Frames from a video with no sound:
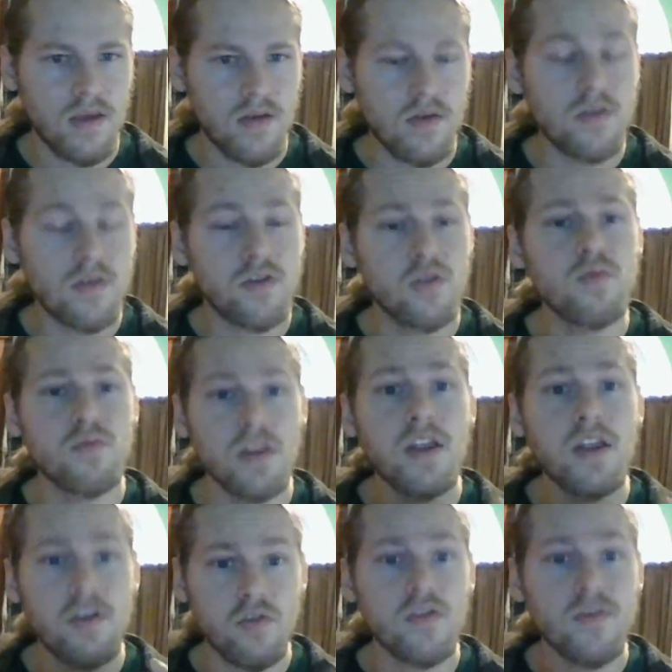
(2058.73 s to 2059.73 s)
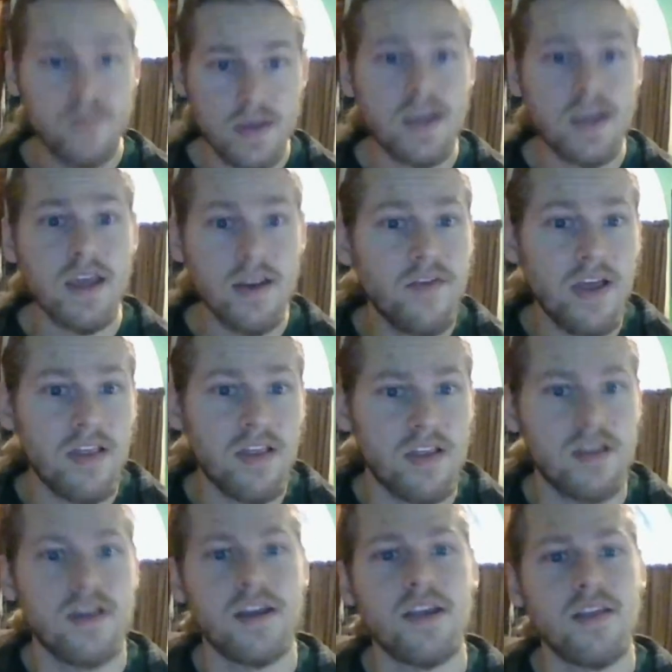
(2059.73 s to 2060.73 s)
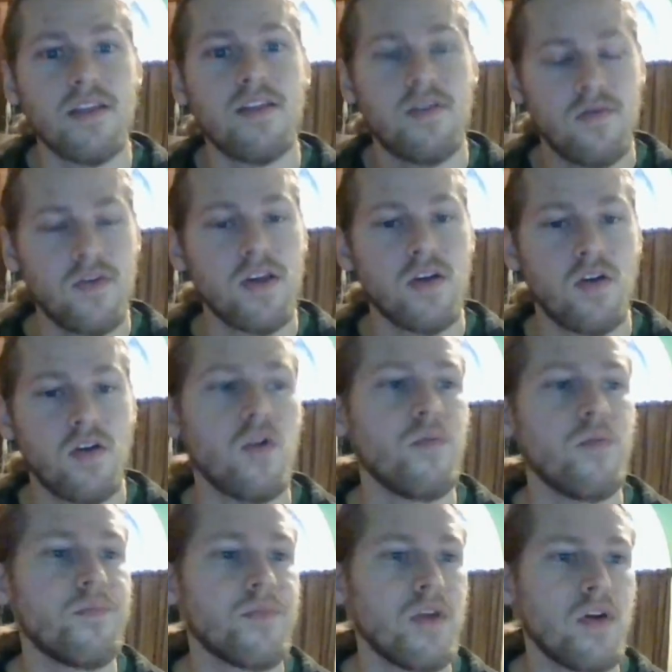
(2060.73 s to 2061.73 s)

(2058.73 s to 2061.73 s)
literally be invested in this vehicle.